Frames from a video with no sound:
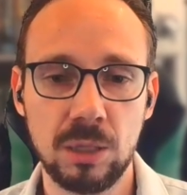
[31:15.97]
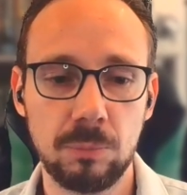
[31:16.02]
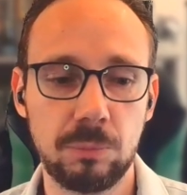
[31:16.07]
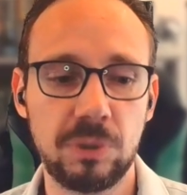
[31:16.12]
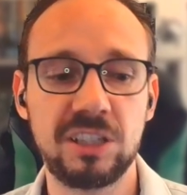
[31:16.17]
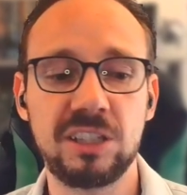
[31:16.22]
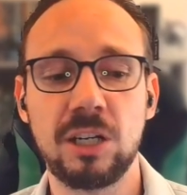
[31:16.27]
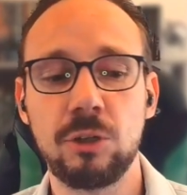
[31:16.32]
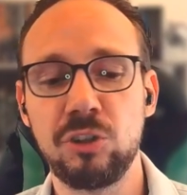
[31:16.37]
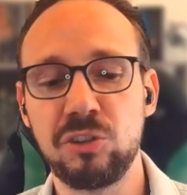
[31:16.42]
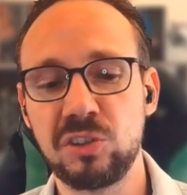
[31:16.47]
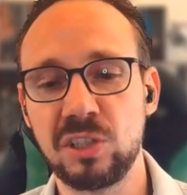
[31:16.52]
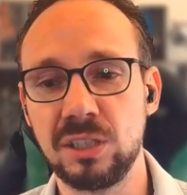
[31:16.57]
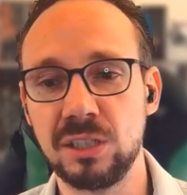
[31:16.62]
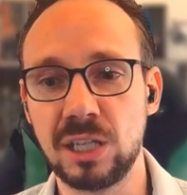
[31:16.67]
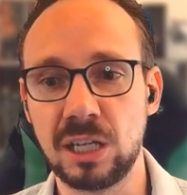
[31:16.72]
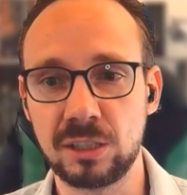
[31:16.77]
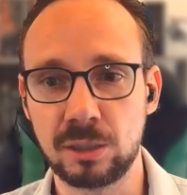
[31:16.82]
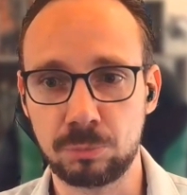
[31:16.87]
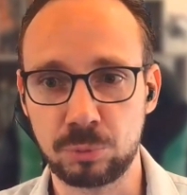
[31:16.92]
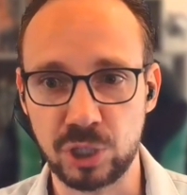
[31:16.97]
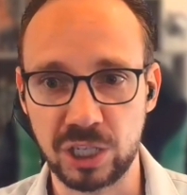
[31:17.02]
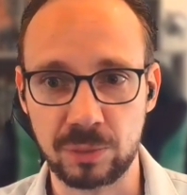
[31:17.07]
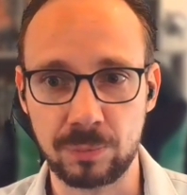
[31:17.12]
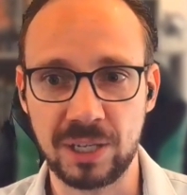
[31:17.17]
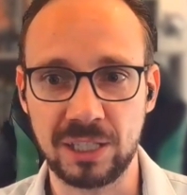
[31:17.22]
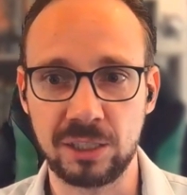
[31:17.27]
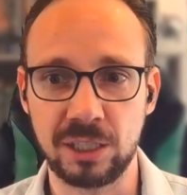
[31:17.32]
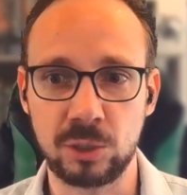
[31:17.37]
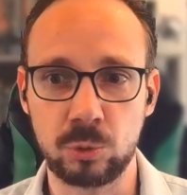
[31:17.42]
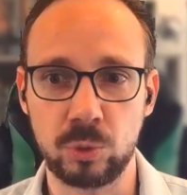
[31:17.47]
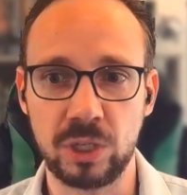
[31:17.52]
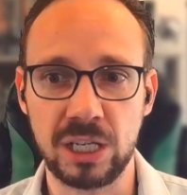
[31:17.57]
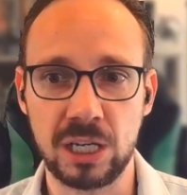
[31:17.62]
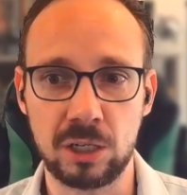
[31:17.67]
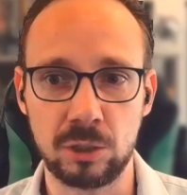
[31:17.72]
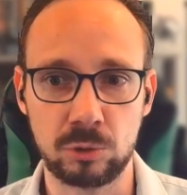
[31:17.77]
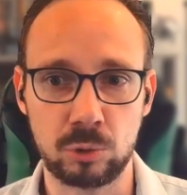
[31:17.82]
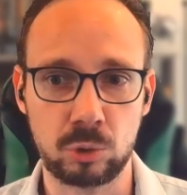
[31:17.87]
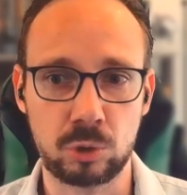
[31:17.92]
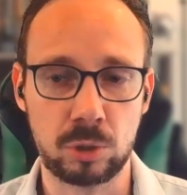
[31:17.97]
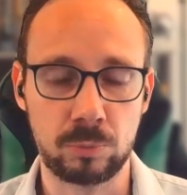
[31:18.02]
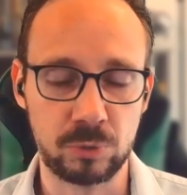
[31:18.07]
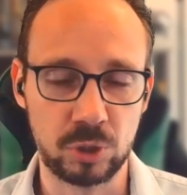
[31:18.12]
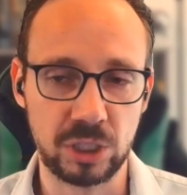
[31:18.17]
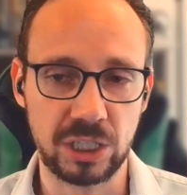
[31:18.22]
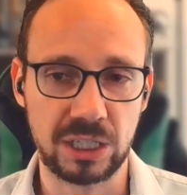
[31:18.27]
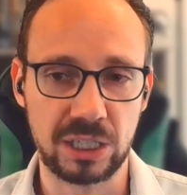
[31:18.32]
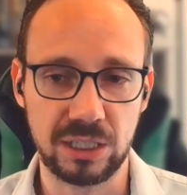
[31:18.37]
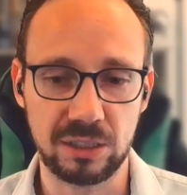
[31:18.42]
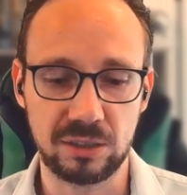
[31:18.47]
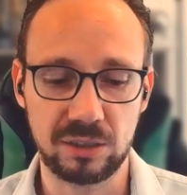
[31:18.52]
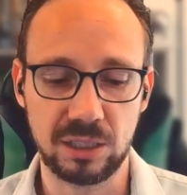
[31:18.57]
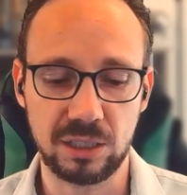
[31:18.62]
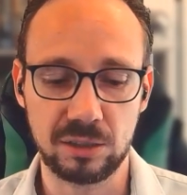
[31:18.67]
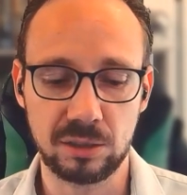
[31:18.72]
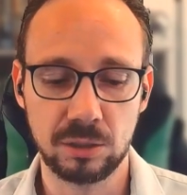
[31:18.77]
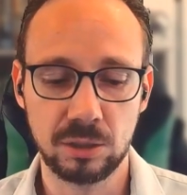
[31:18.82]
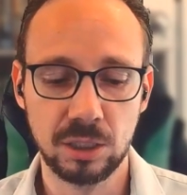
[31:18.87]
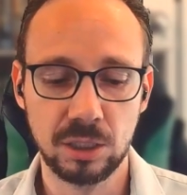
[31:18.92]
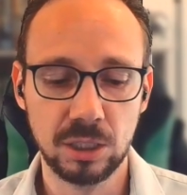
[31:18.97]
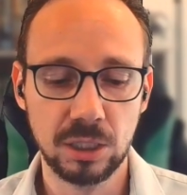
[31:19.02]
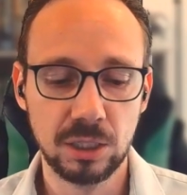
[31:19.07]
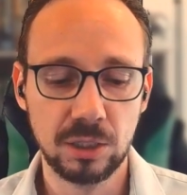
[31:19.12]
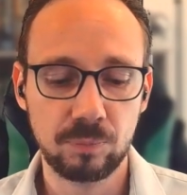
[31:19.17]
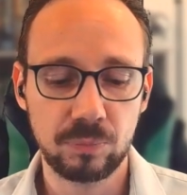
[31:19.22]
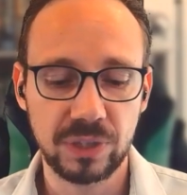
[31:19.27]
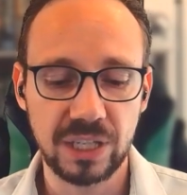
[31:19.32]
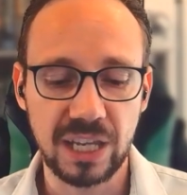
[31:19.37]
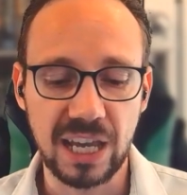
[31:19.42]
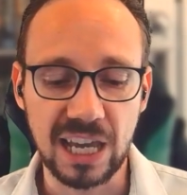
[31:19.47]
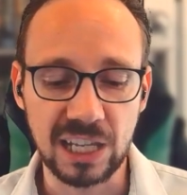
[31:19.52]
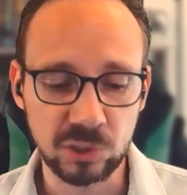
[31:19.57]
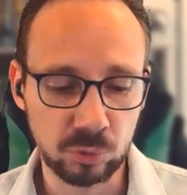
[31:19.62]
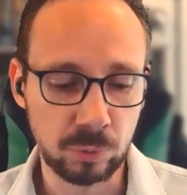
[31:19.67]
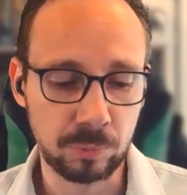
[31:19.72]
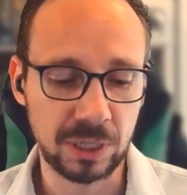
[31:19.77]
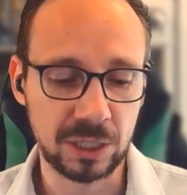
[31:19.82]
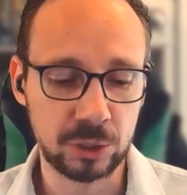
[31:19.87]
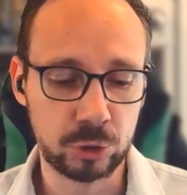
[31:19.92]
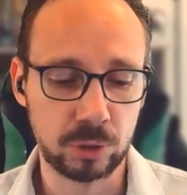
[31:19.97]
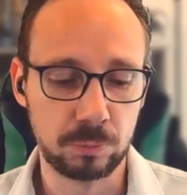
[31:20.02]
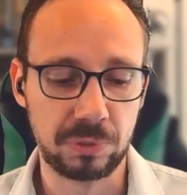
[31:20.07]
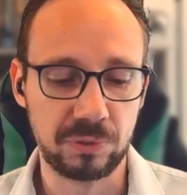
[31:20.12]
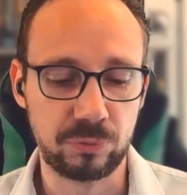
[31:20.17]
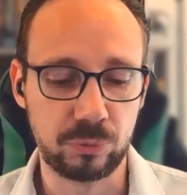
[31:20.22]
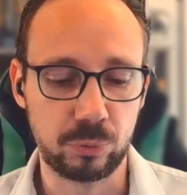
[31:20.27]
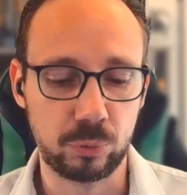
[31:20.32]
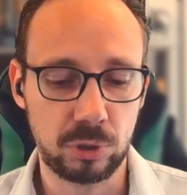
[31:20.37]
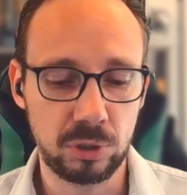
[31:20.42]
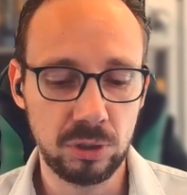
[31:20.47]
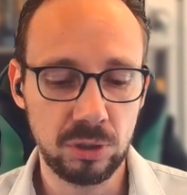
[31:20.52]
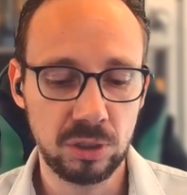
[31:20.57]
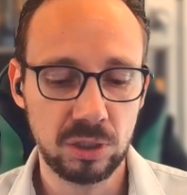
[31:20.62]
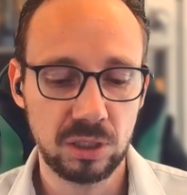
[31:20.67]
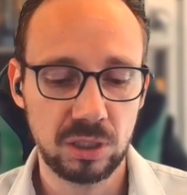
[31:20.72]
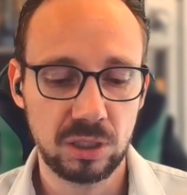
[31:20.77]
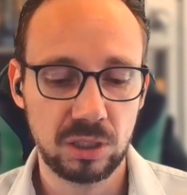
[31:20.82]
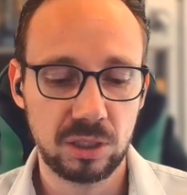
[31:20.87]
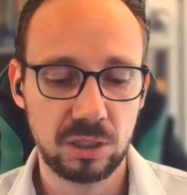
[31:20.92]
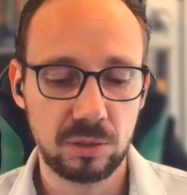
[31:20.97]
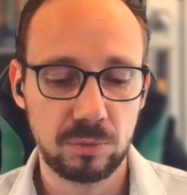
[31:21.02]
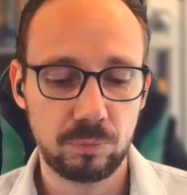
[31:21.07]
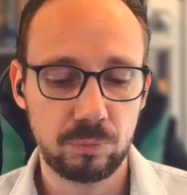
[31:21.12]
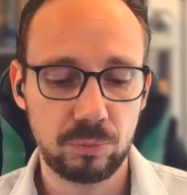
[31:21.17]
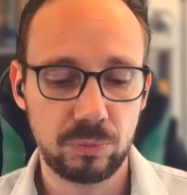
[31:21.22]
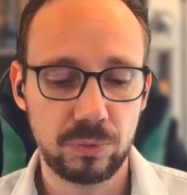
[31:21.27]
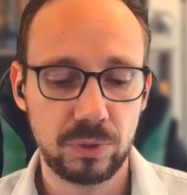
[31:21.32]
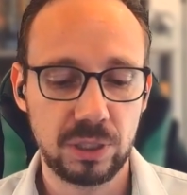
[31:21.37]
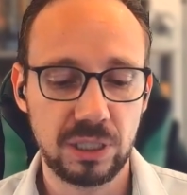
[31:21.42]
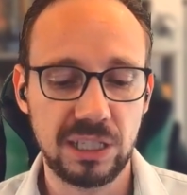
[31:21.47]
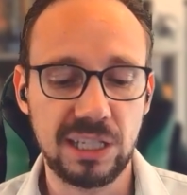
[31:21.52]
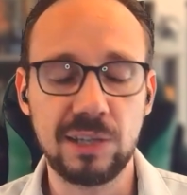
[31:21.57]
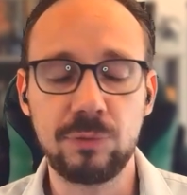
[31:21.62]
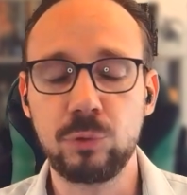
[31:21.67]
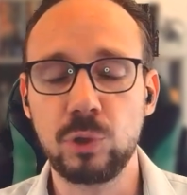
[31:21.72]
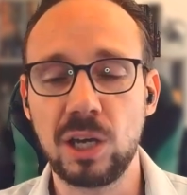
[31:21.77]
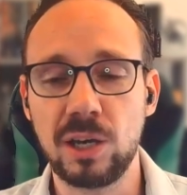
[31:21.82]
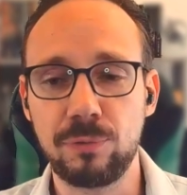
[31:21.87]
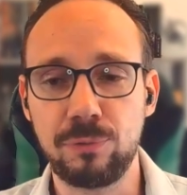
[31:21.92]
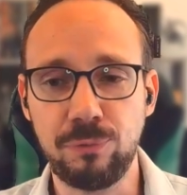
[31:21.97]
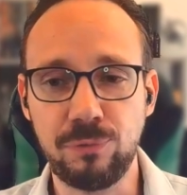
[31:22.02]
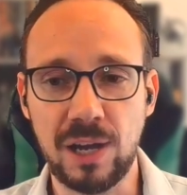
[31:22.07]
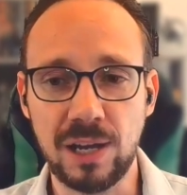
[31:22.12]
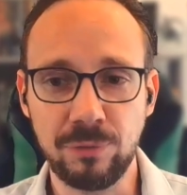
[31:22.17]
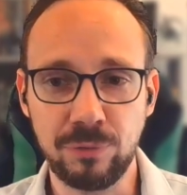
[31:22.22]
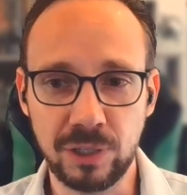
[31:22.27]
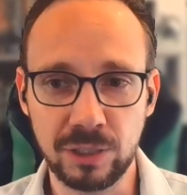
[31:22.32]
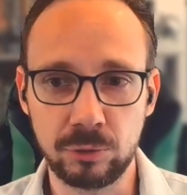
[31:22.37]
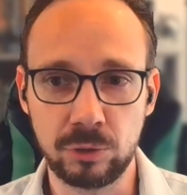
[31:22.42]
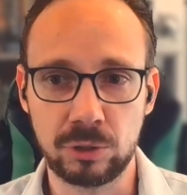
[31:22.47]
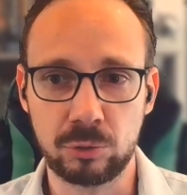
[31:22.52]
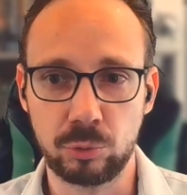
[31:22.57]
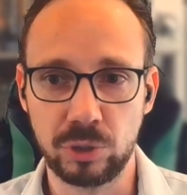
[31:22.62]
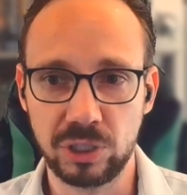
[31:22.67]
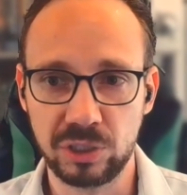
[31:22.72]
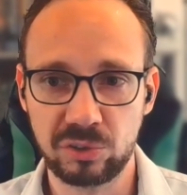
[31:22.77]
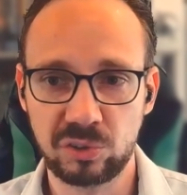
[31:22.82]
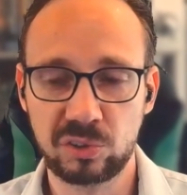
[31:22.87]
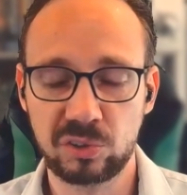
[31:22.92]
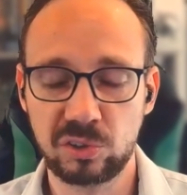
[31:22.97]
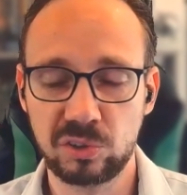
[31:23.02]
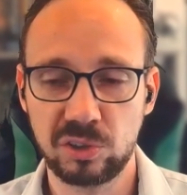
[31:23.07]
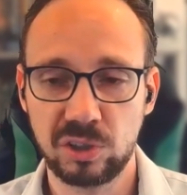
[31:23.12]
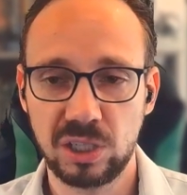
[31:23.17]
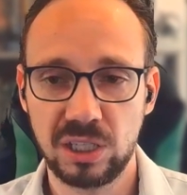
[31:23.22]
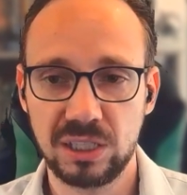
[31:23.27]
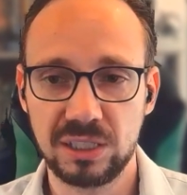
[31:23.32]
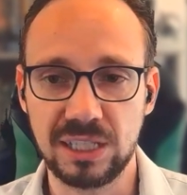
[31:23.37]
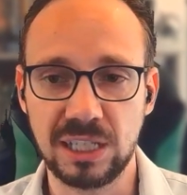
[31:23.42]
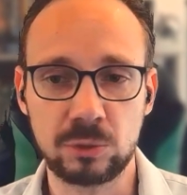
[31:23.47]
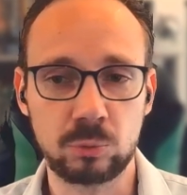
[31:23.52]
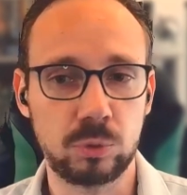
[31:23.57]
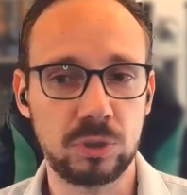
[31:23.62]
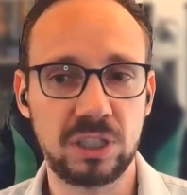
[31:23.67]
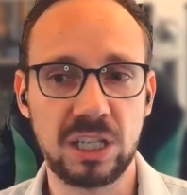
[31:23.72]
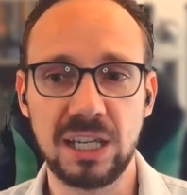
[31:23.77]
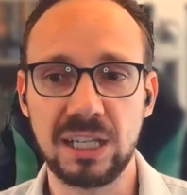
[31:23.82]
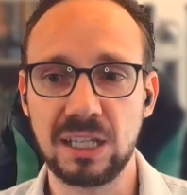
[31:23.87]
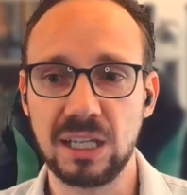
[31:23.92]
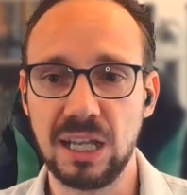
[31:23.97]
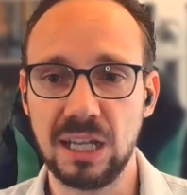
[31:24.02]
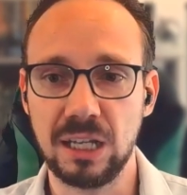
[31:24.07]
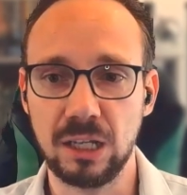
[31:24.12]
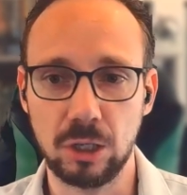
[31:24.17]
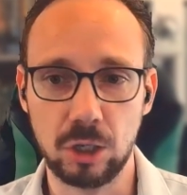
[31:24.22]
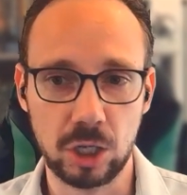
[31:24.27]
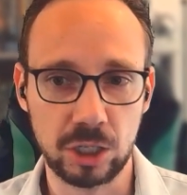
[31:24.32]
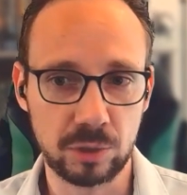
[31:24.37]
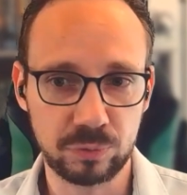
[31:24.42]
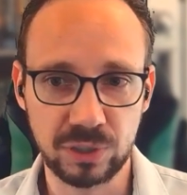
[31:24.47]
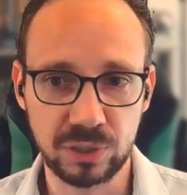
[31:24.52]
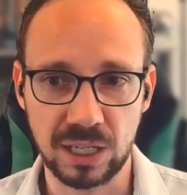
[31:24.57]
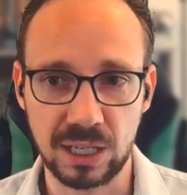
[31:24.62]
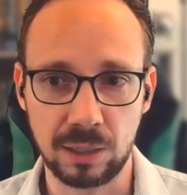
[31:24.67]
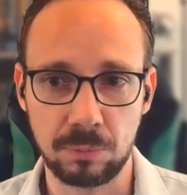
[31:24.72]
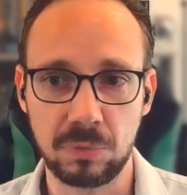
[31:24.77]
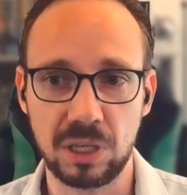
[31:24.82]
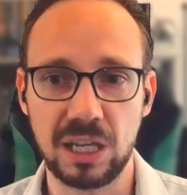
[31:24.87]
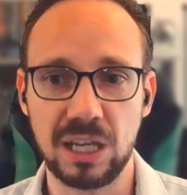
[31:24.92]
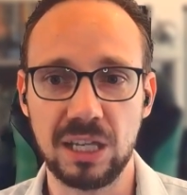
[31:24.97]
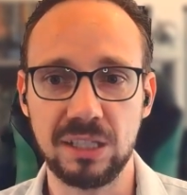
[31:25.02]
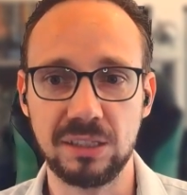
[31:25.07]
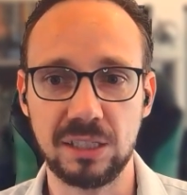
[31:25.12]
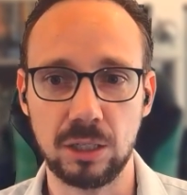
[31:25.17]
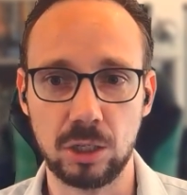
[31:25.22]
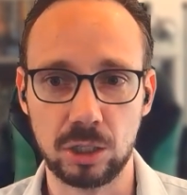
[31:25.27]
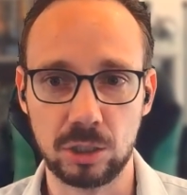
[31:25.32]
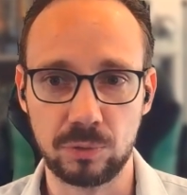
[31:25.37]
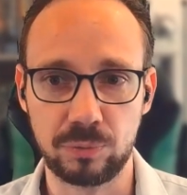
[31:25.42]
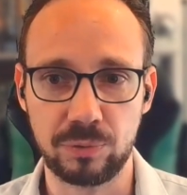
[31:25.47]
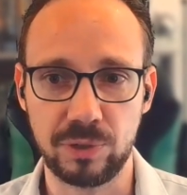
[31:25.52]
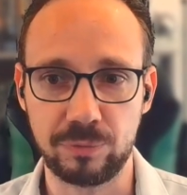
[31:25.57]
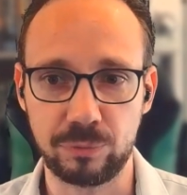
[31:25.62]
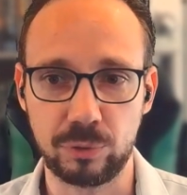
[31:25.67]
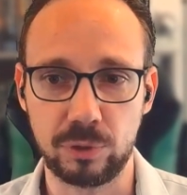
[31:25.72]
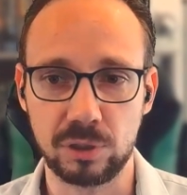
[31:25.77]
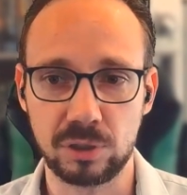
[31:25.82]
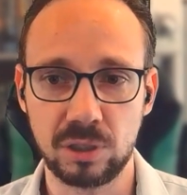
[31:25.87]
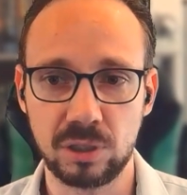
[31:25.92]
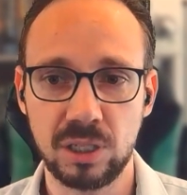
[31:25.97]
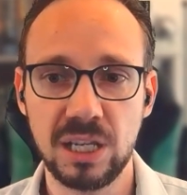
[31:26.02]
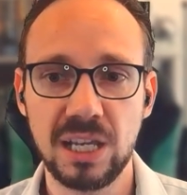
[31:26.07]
But there is another pragmatic way how to communicate that. As we mentioned before, if you have 500 risks, that will take a lot of time and a lot of effort.